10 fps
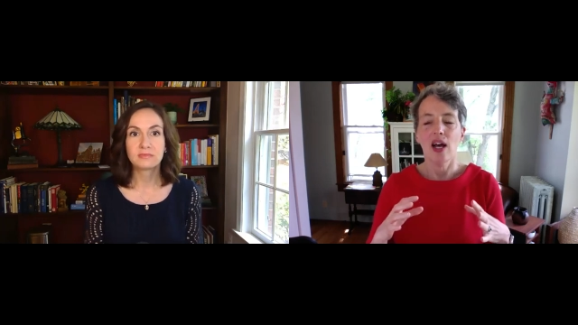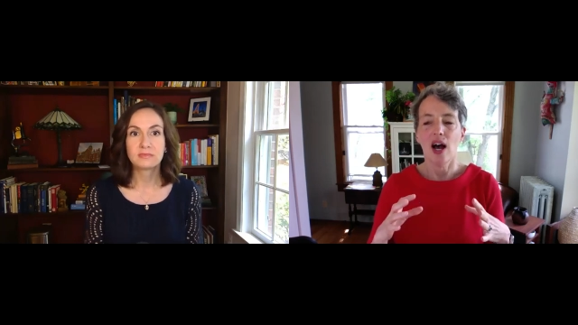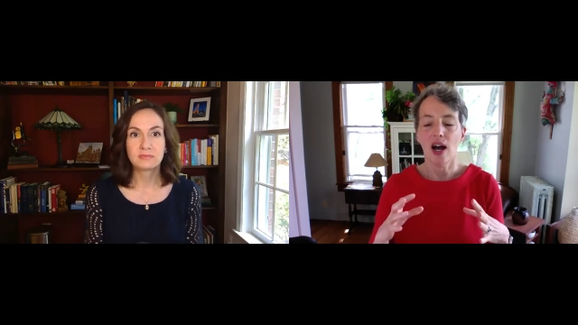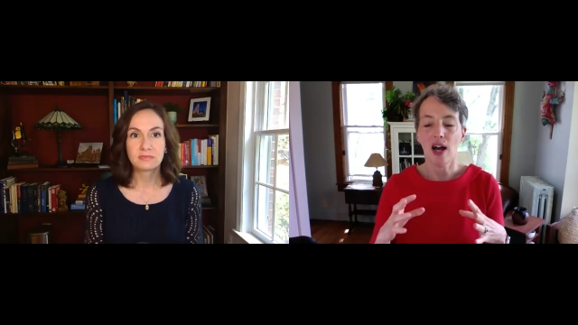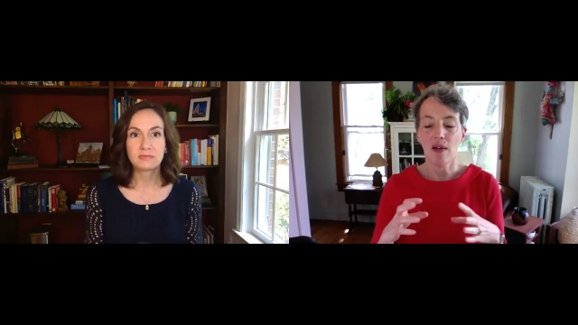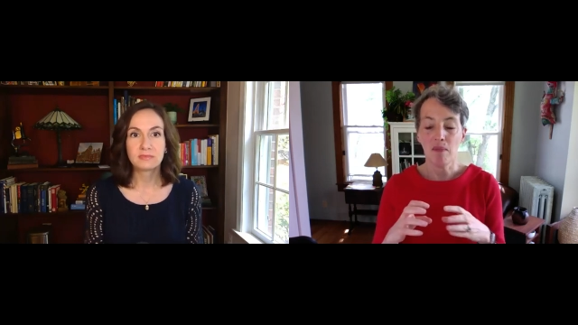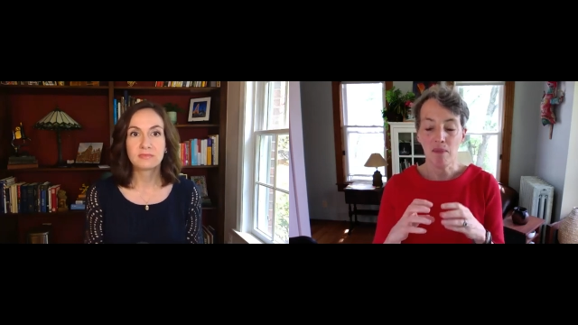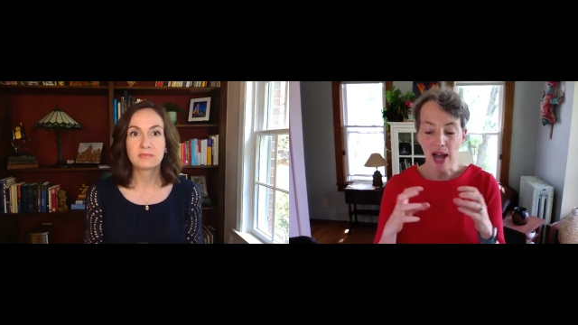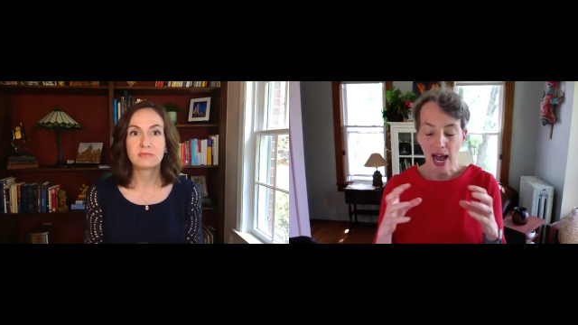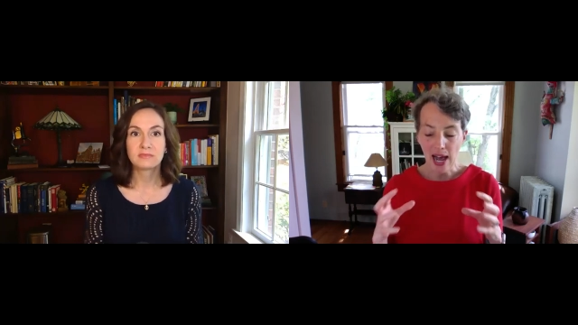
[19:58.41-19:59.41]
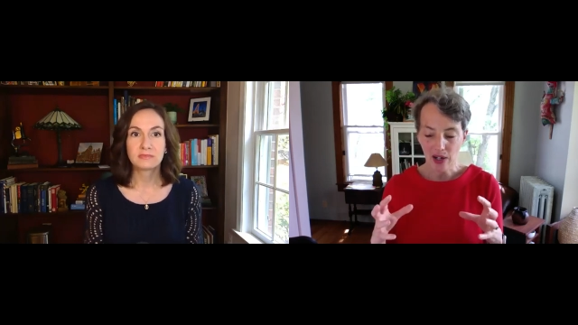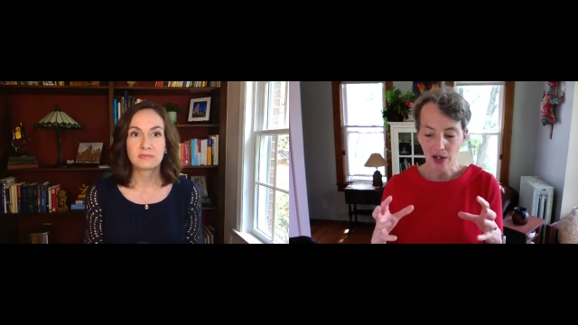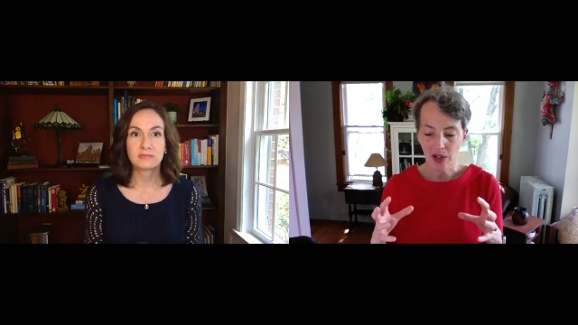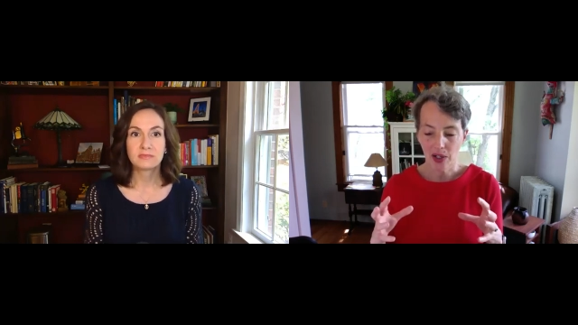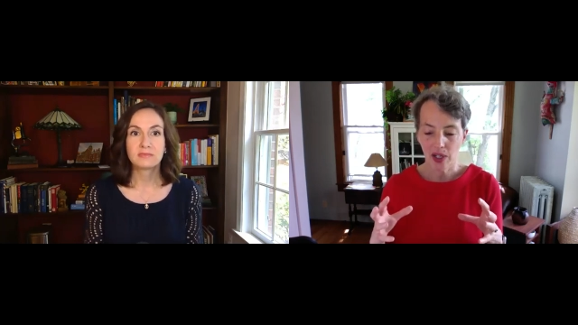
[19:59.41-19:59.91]
Speaker 1: uh,
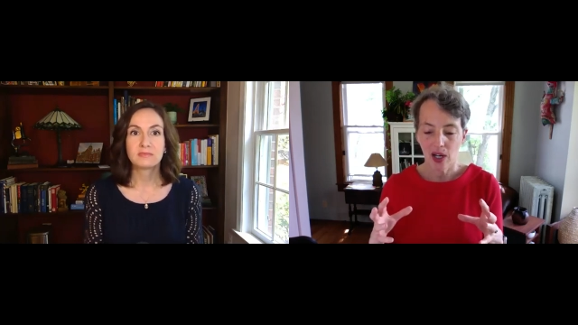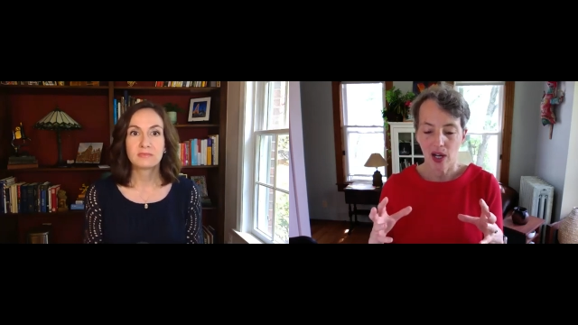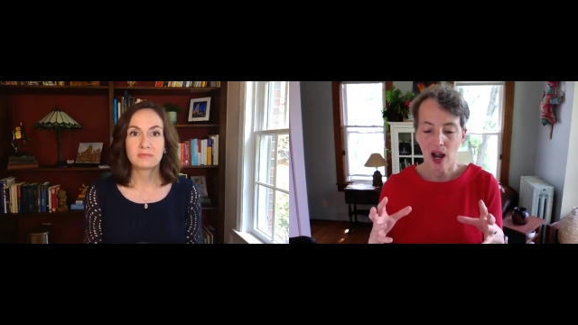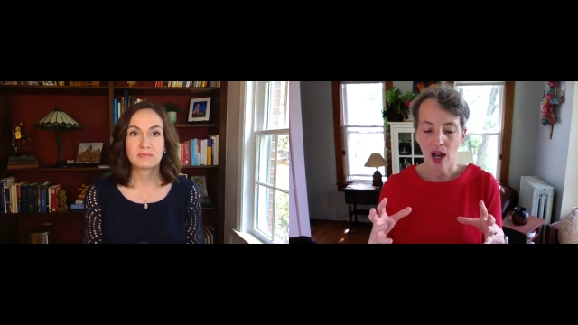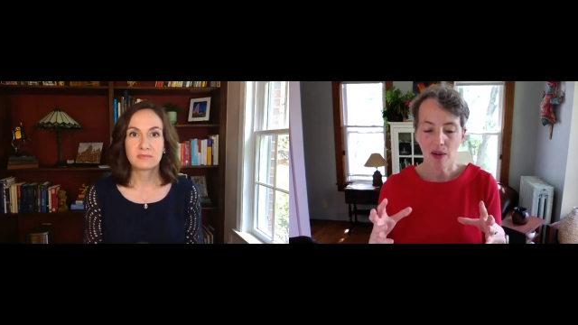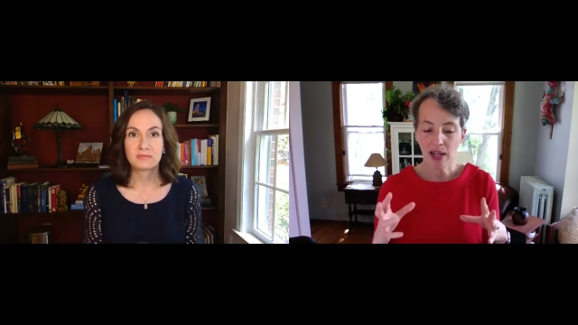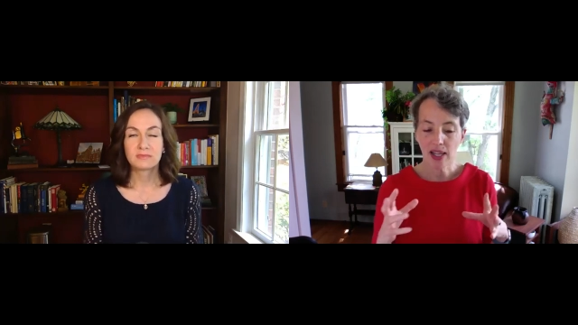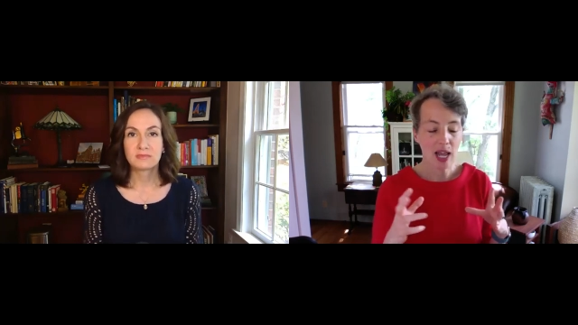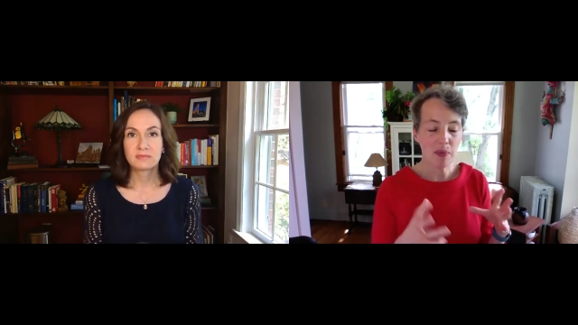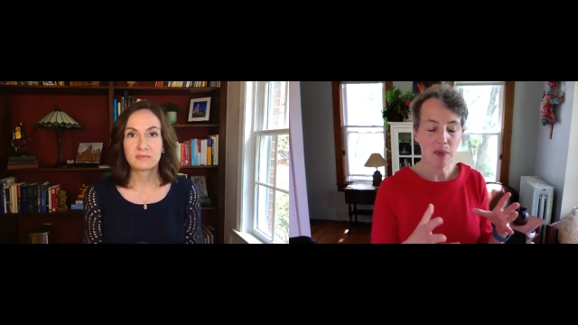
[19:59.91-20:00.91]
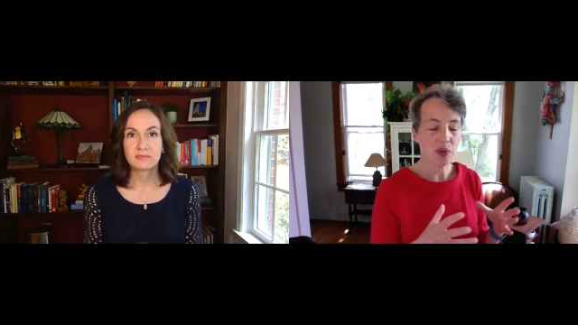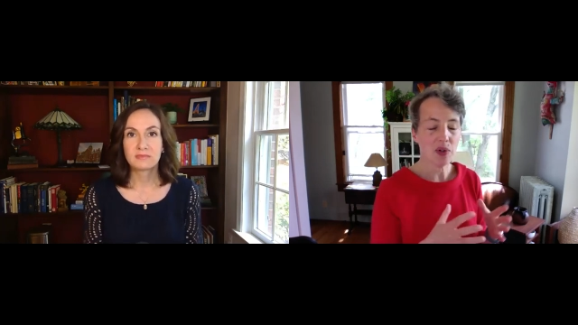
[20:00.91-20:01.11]
matters. Um, and CAPABLE's